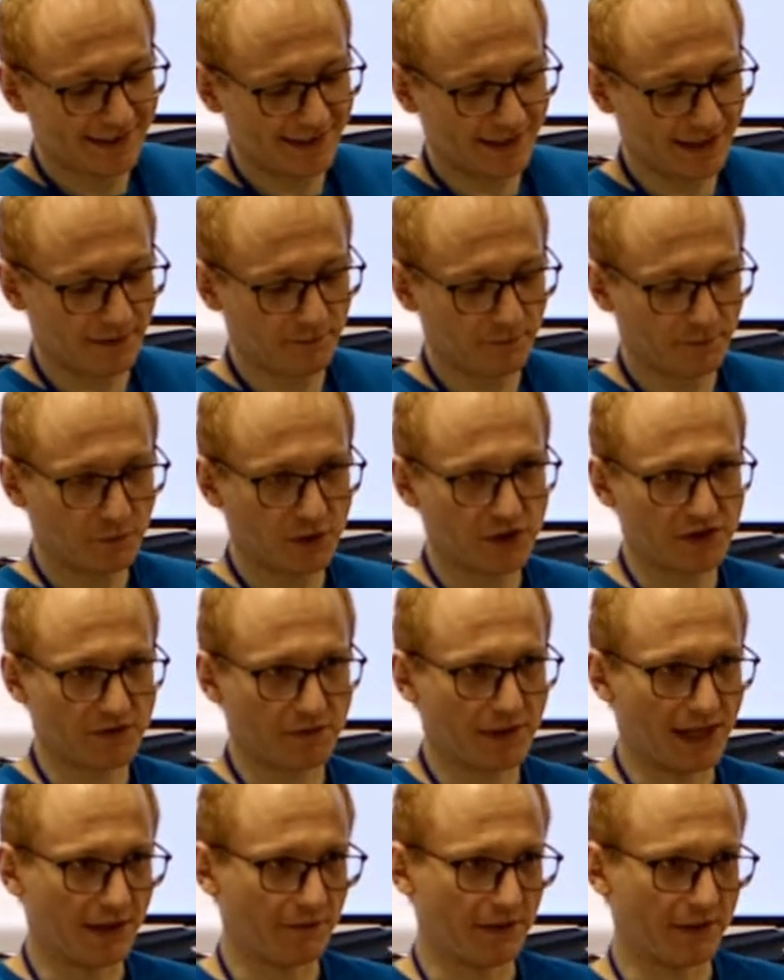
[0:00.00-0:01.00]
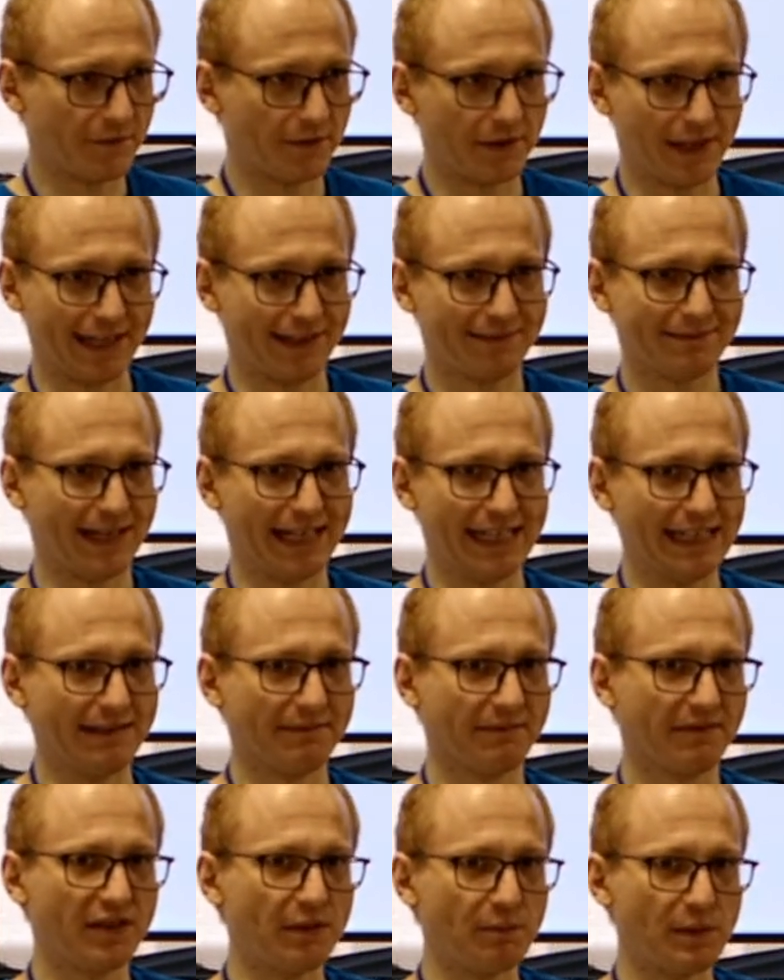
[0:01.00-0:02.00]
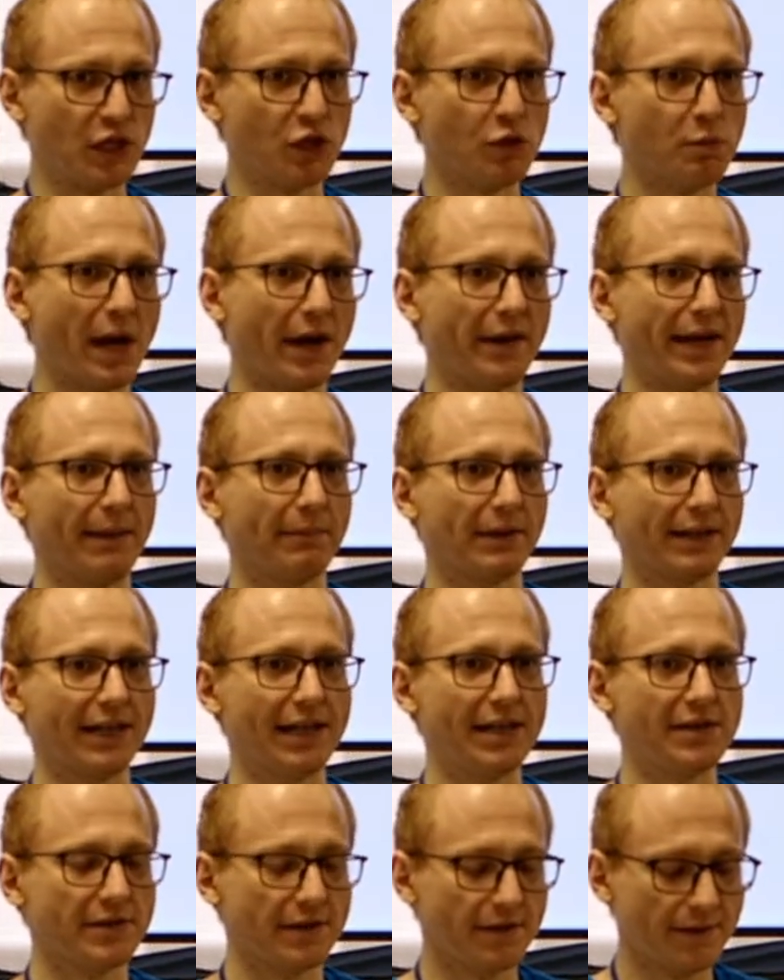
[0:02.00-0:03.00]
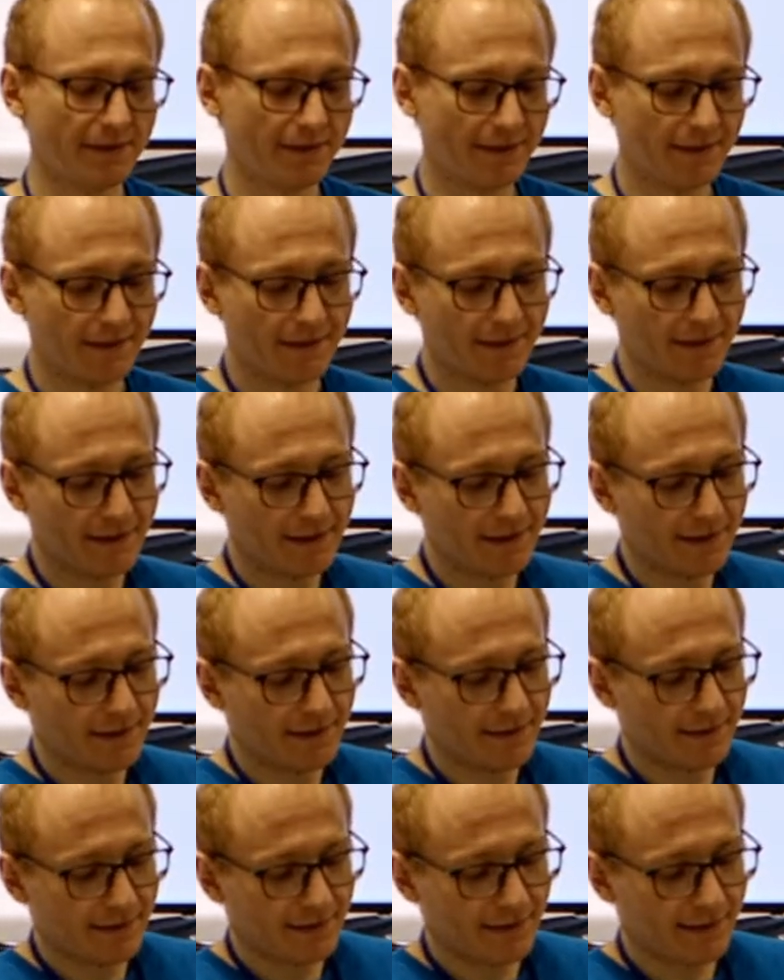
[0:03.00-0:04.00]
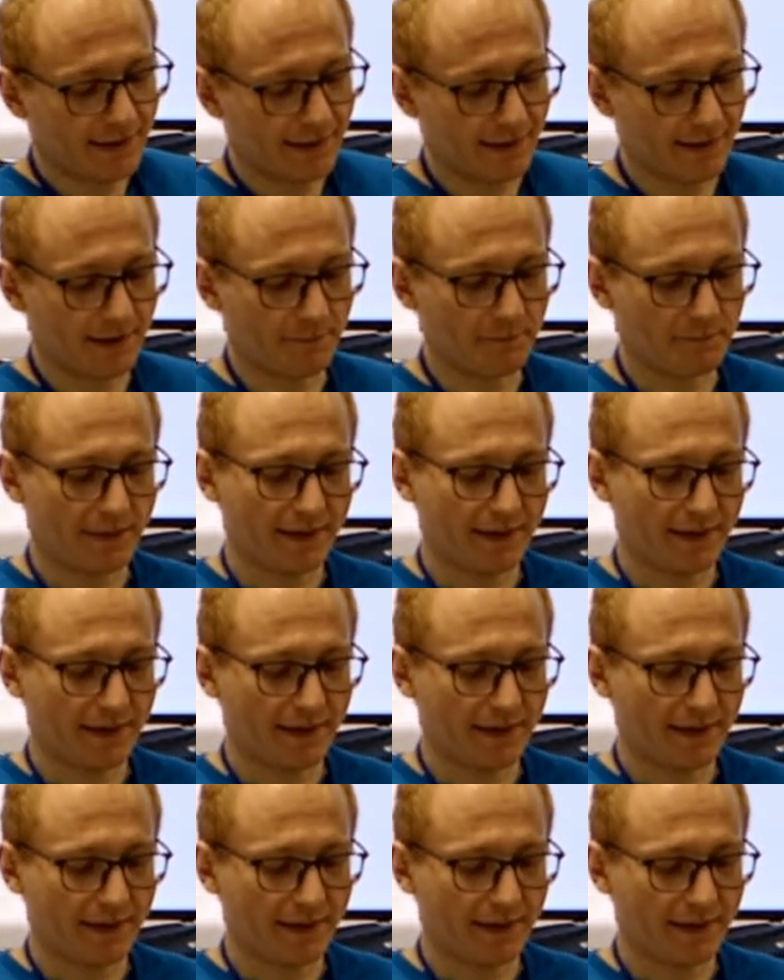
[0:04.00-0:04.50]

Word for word: Um, which is relevant for like any C P U-bound application. Um,